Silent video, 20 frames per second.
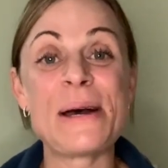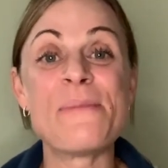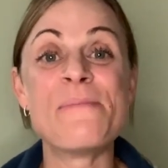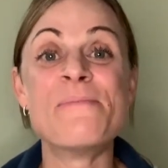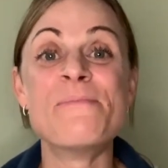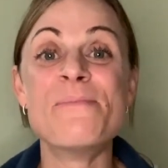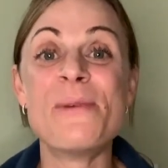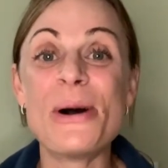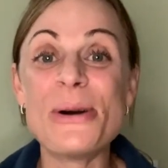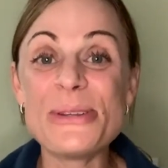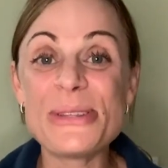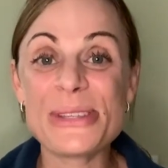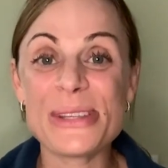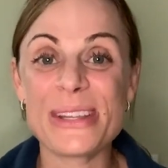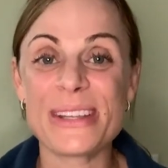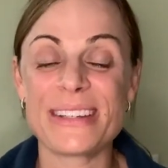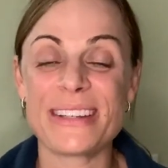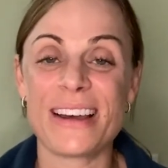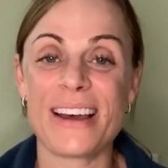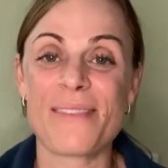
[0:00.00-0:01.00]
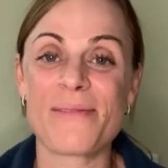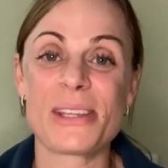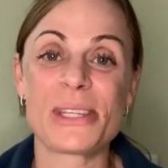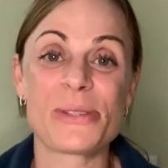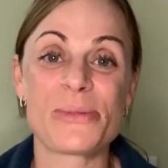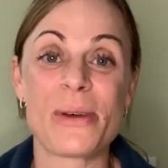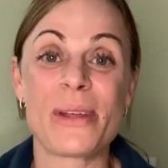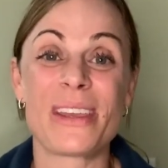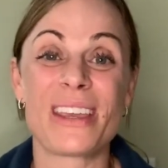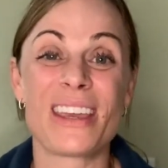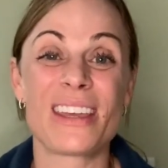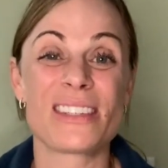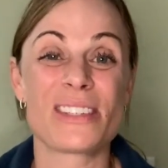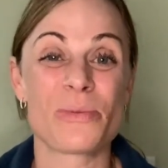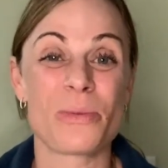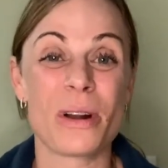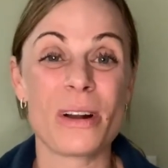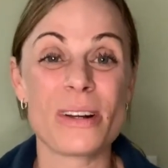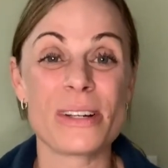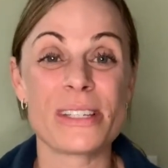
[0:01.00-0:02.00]
most of the time the swelling gets
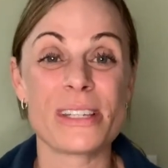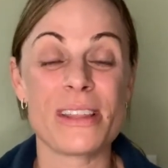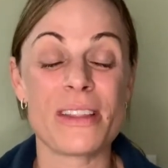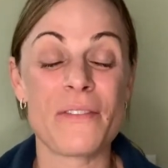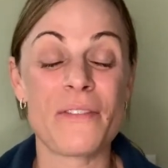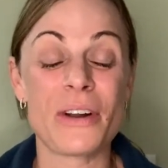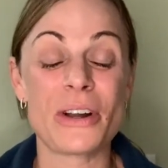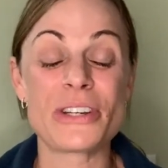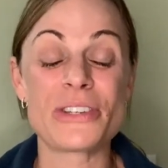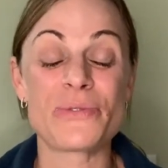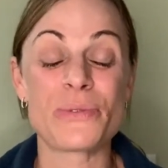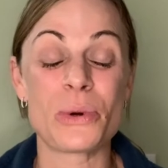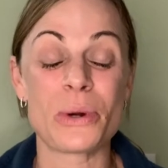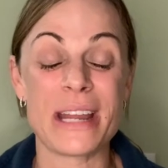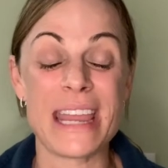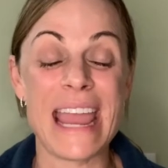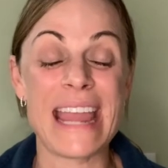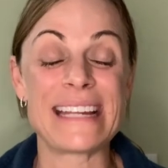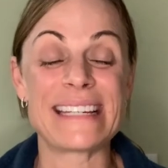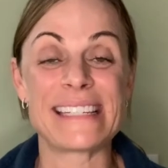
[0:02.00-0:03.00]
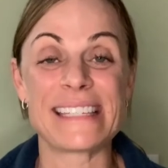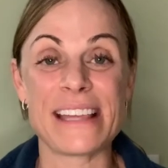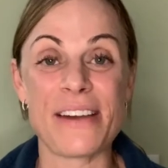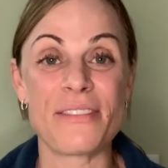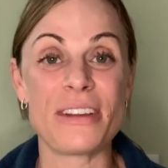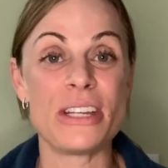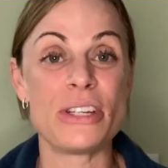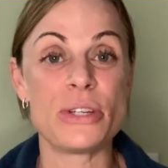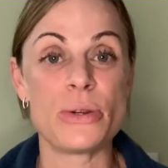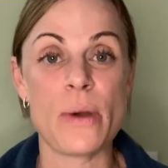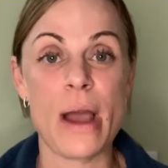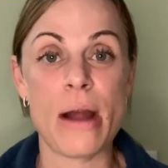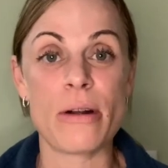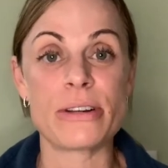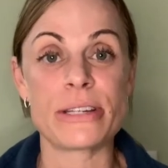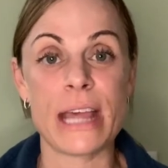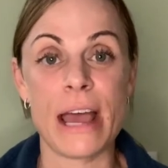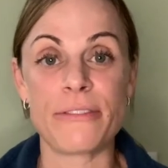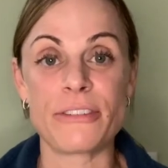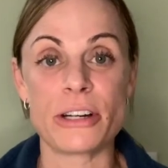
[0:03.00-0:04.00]
worse in the first 48 to 72
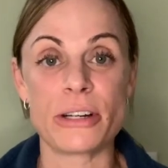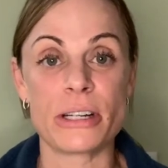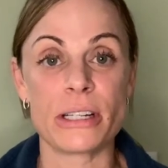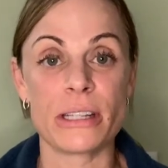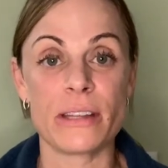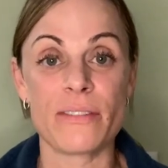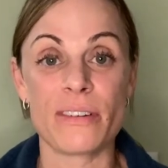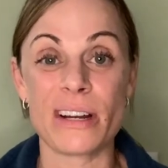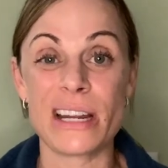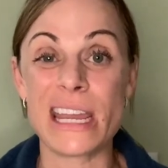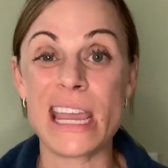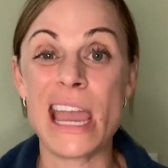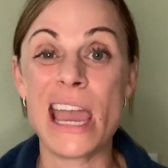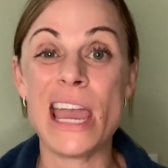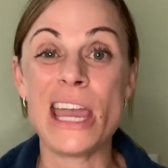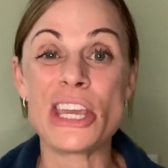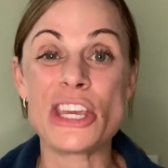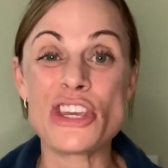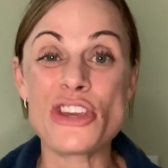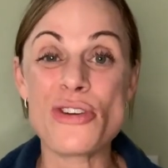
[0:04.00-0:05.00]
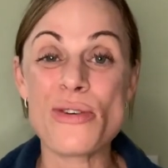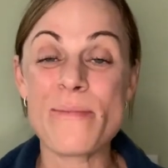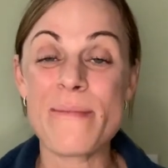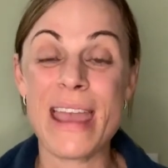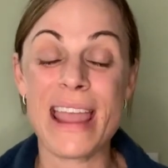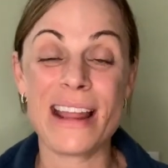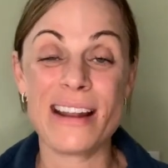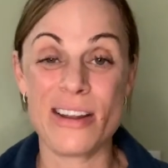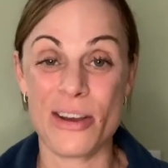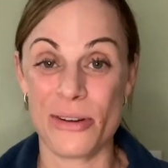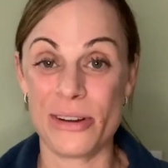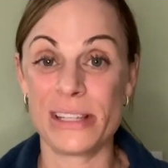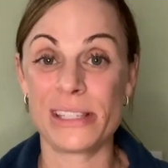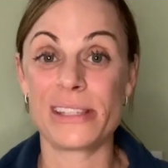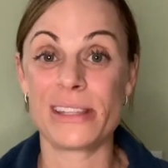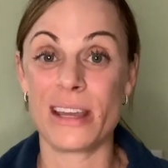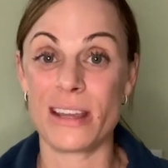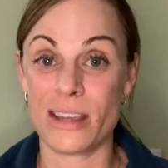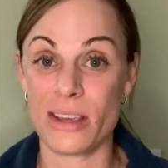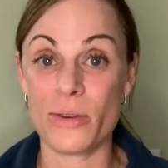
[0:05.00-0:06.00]
hours after delivery. You may notice
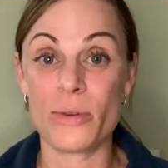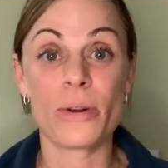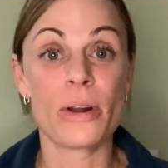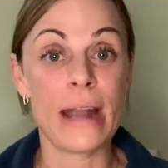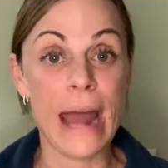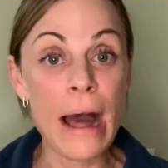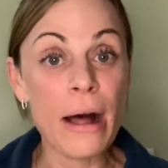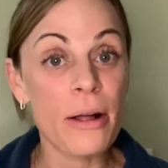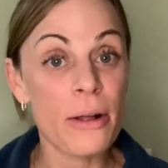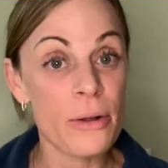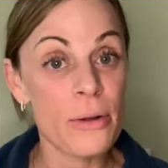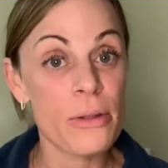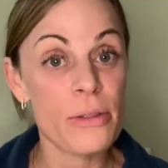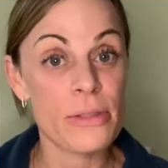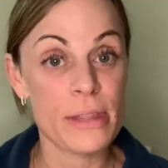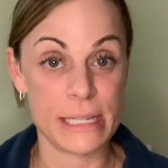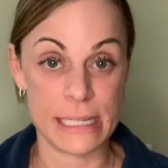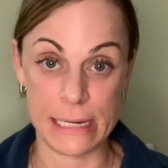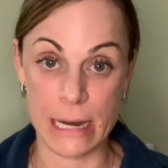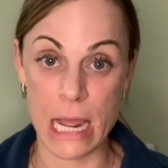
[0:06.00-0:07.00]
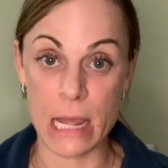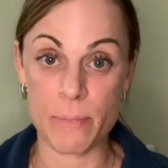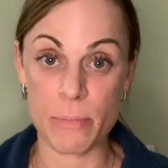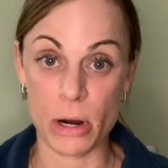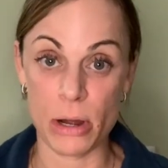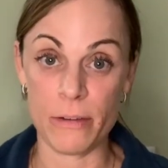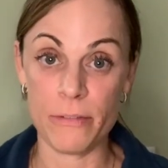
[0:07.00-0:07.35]
that you are now the Stay Puft